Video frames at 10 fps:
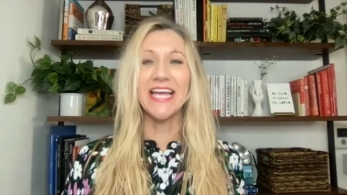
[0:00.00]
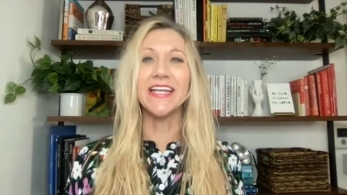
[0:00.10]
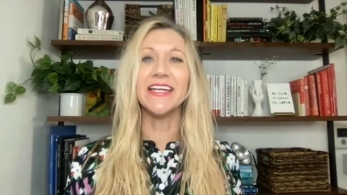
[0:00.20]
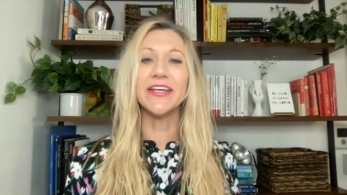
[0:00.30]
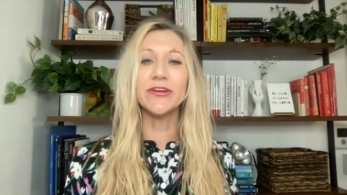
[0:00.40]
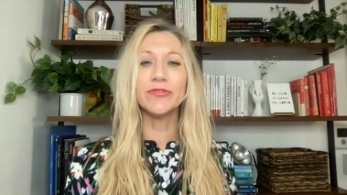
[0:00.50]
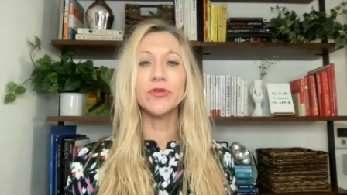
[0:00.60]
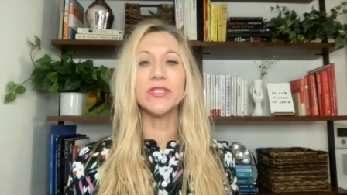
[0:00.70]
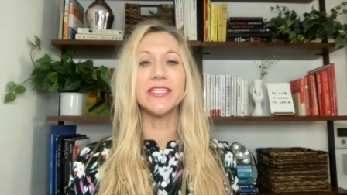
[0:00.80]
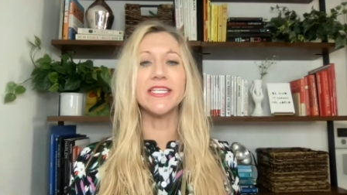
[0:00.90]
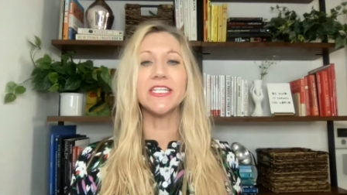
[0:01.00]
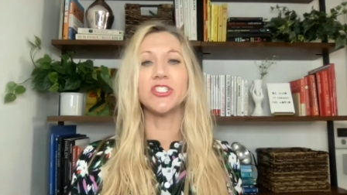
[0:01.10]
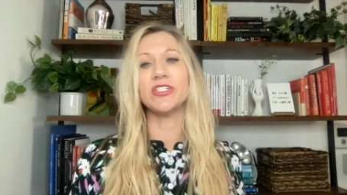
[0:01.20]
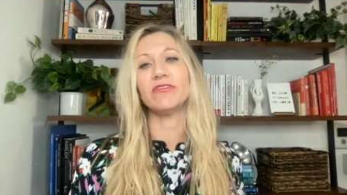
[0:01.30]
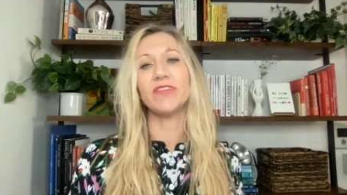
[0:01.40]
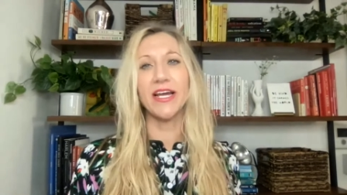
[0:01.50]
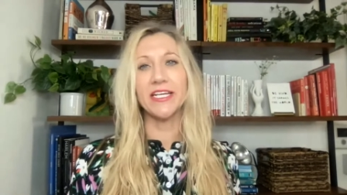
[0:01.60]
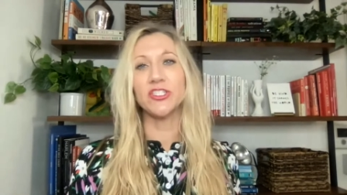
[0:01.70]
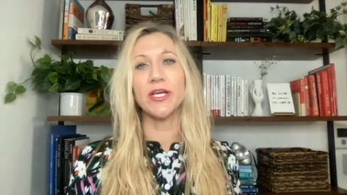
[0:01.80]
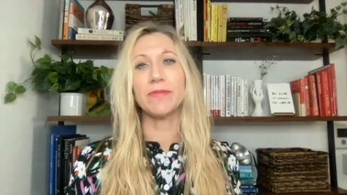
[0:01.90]
In an interview with Nikki
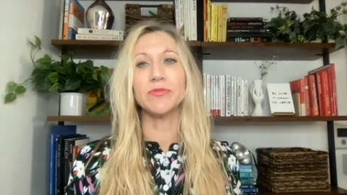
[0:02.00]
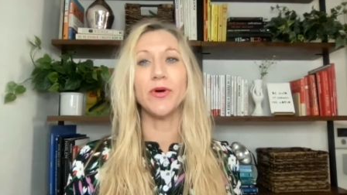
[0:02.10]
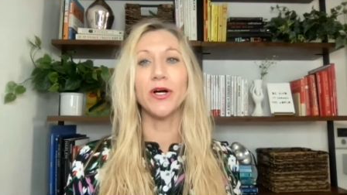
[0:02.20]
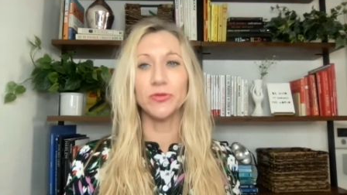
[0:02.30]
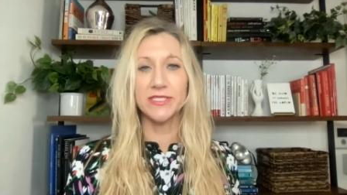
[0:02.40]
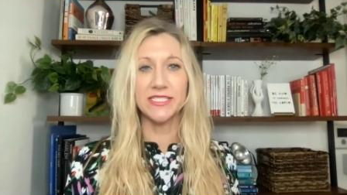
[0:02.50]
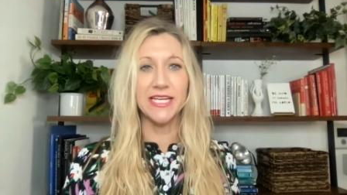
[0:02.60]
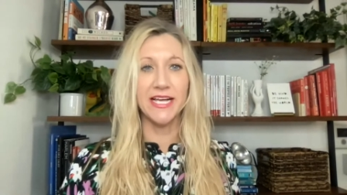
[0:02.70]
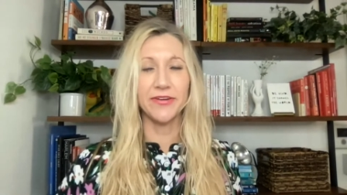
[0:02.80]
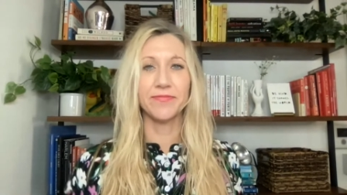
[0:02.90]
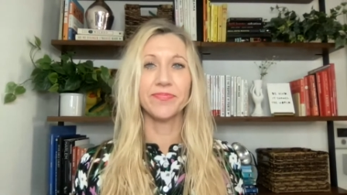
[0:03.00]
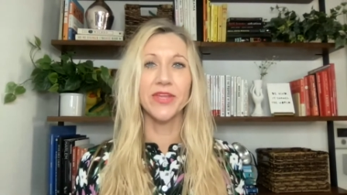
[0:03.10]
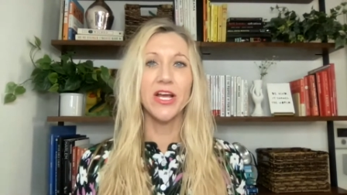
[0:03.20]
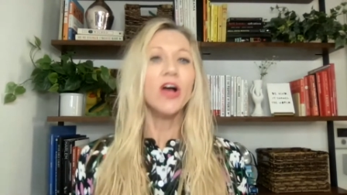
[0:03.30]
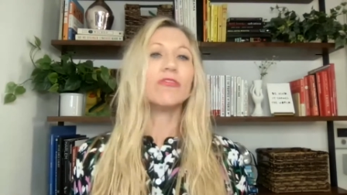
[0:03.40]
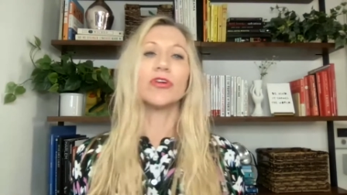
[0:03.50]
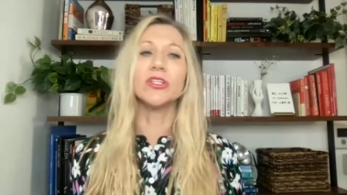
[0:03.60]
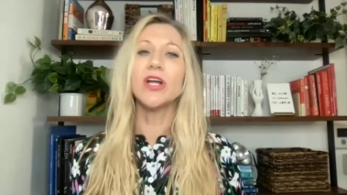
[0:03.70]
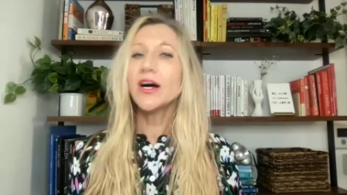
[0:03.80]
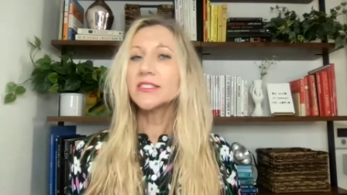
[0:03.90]
Giovanni, James Baldwin said, "For a
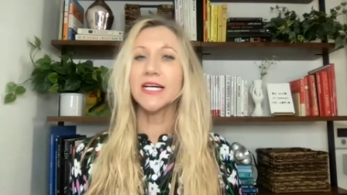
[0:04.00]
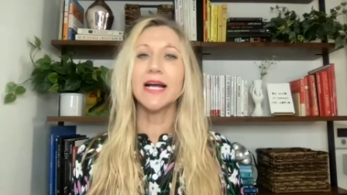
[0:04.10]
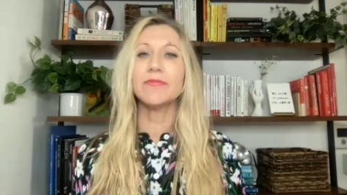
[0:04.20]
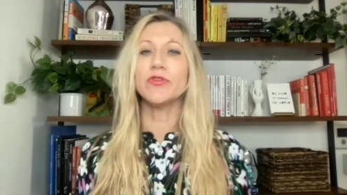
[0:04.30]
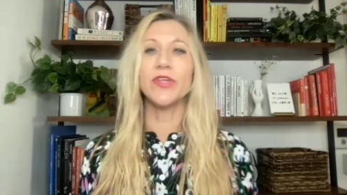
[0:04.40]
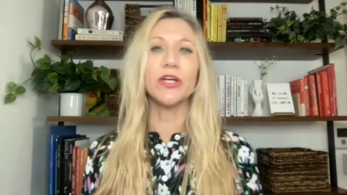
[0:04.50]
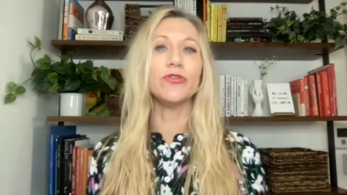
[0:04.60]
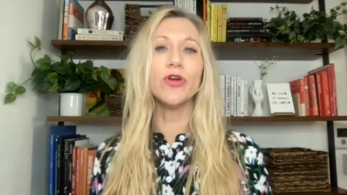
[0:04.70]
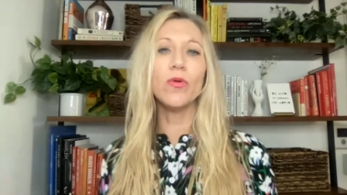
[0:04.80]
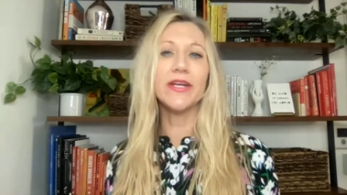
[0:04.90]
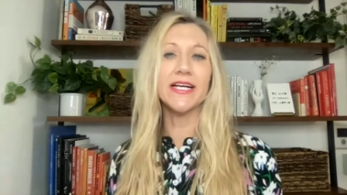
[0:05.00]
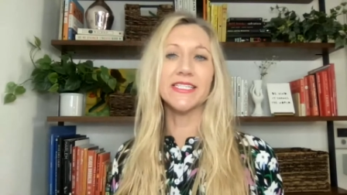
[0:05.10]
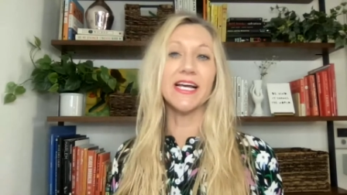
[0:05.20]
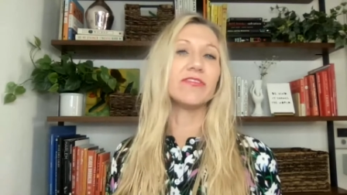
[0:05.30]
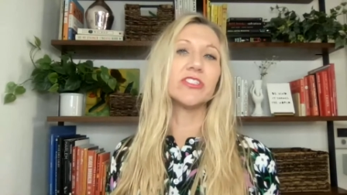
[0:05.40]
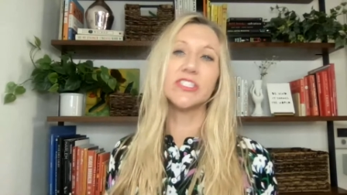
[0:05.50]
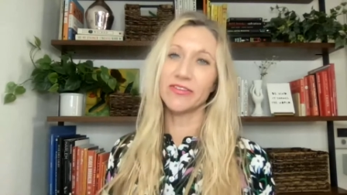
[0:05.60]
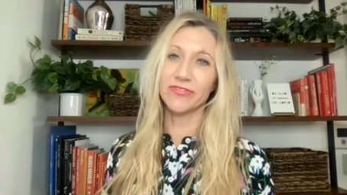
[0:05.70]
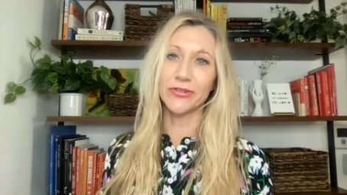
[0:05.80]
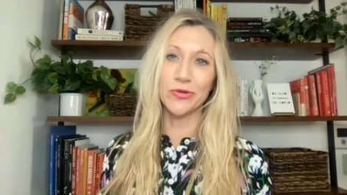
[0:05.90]
long time, you think no one has ever
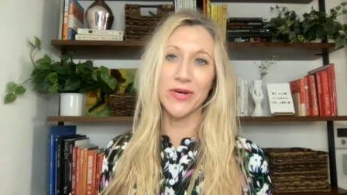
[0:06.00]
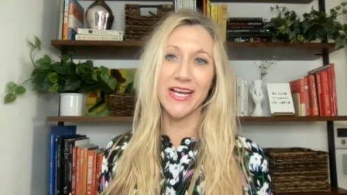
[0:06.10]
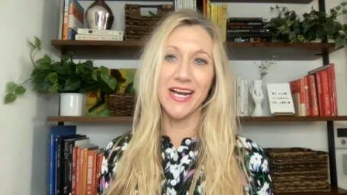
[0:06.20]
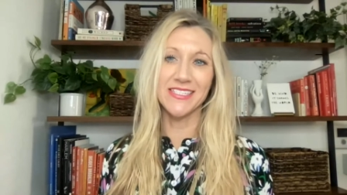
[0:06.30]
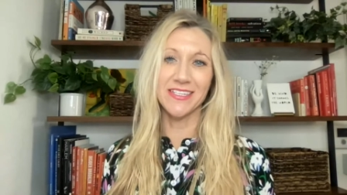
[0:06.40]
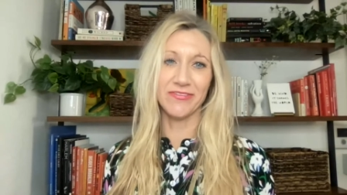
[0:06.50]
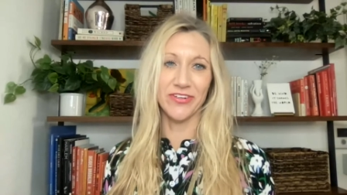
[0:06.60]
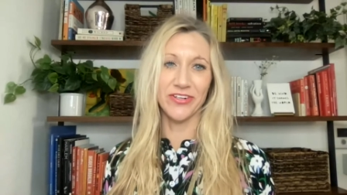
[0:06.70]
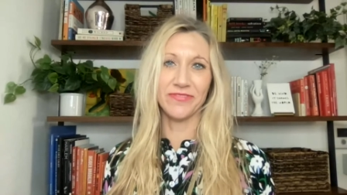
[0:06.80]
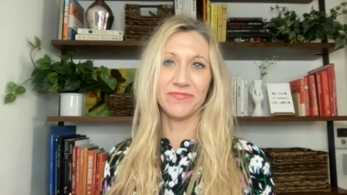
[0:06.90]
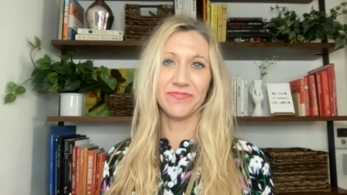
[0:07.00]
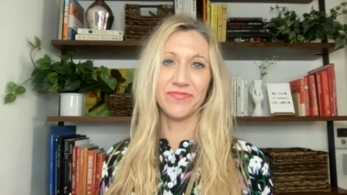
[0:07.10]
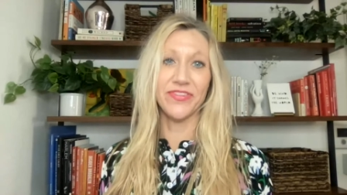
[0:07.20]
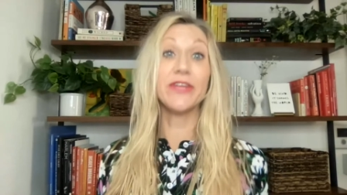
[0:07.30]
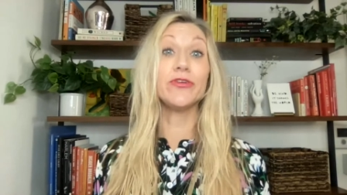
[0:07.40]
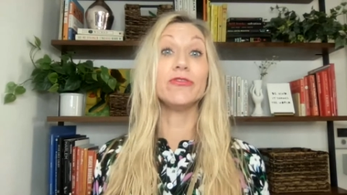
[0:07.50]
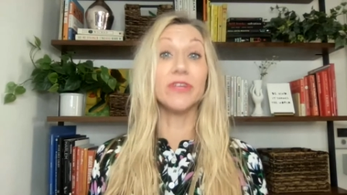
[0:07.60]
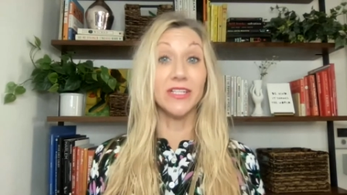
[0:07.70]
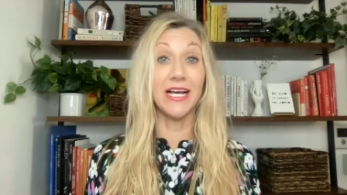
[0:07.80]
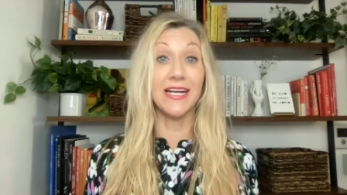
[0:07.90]
suffered the way I suffered. Then you
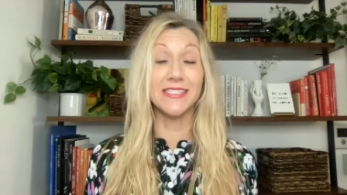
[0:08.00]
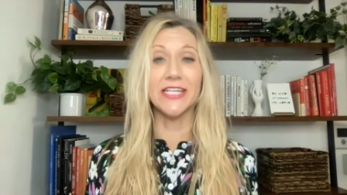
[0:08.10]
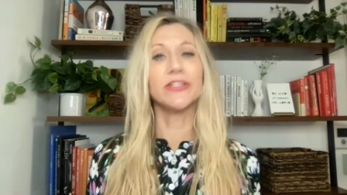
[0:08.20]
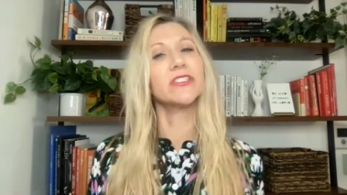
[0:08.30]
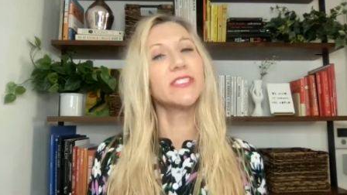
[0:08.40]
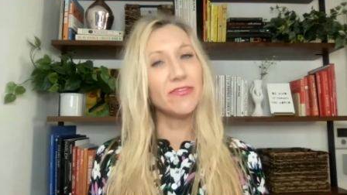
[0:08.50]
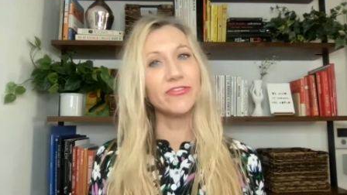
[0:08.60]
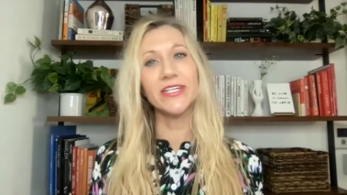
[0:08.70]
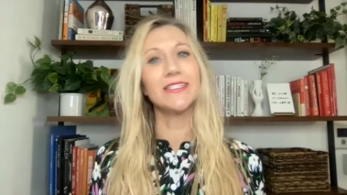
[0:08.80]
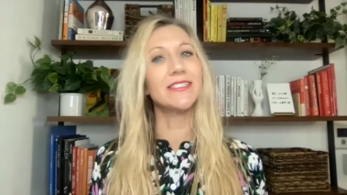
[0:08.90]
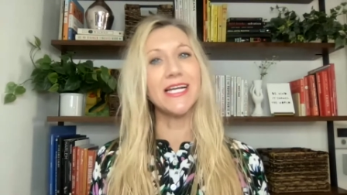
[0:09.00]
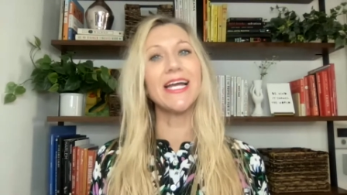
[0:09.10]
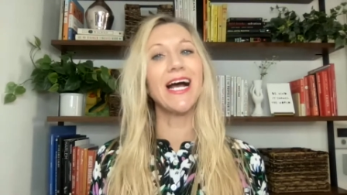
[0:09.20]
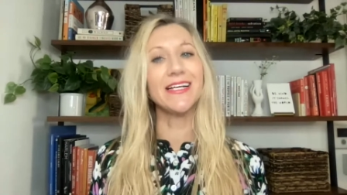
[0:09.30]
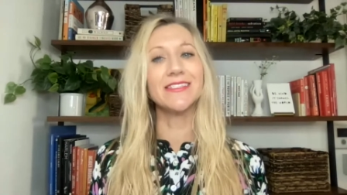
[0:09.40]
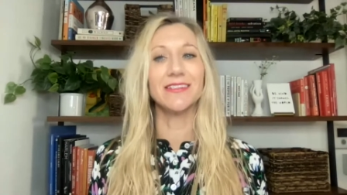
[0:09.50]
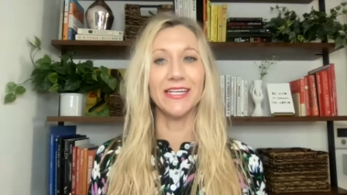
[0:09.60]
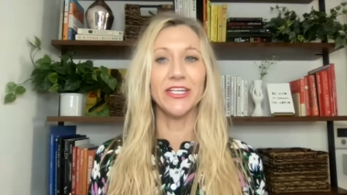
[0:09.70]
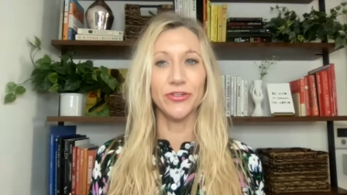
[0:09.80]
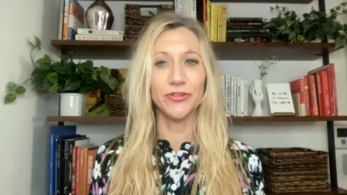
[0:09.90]
realize that your suffering does not
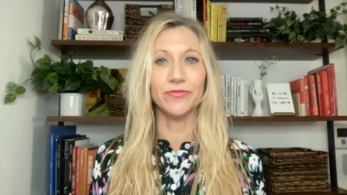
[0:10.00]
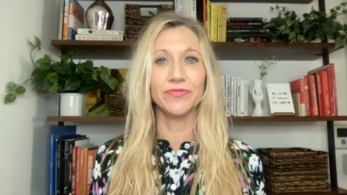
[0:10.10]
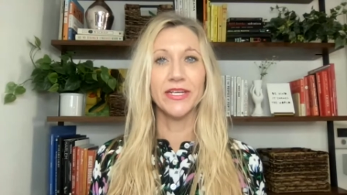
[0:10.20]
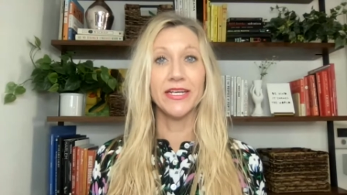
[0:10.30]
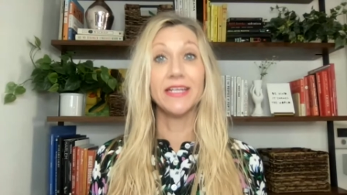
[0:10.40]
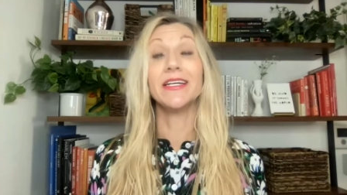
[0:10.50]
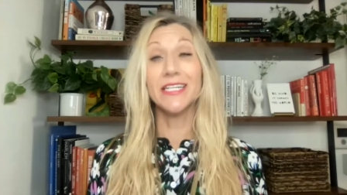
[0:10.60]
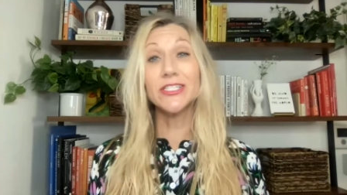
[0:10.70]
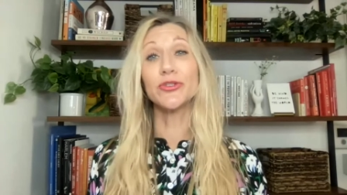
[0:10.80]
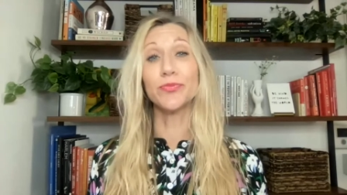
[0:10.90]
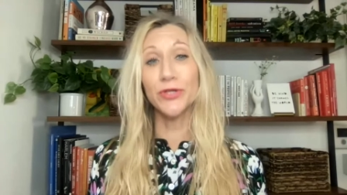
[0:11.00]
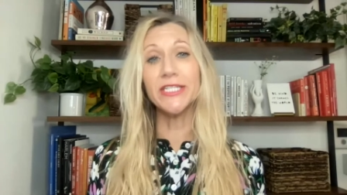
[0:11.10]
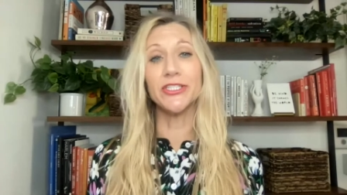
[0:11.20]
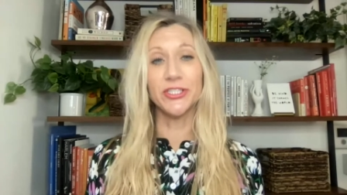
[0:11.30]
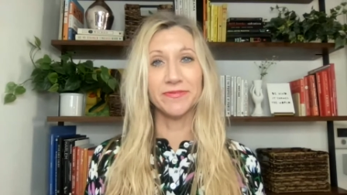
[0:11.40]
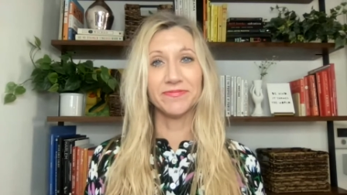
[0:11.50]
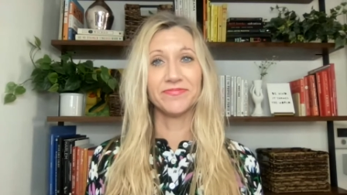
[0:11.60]
isolate you. It's your bridge,